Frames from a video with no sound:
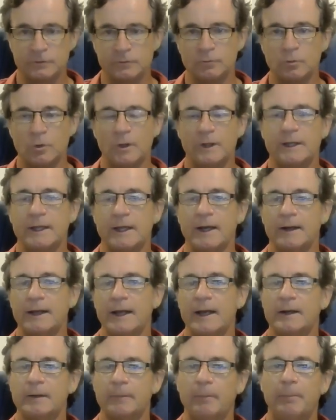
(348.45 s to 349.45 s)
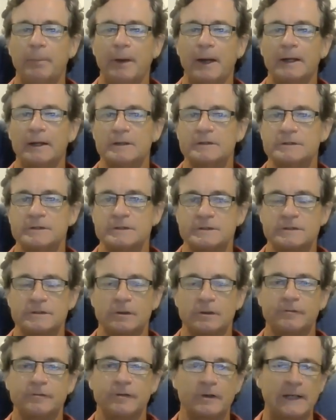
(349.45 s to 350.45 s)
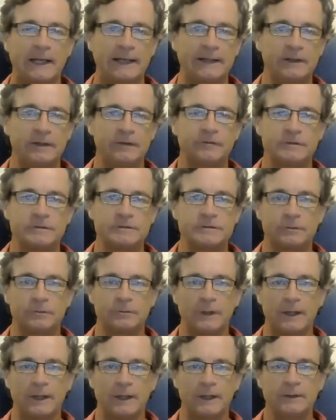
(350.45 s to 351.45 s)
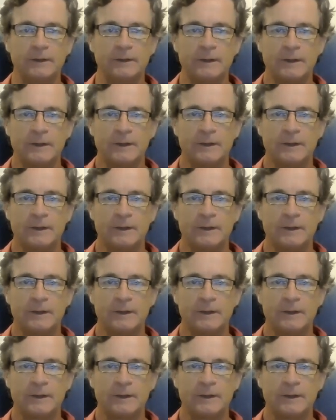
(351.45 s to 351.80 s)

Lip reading: work out how to balance itself on uneven terrain,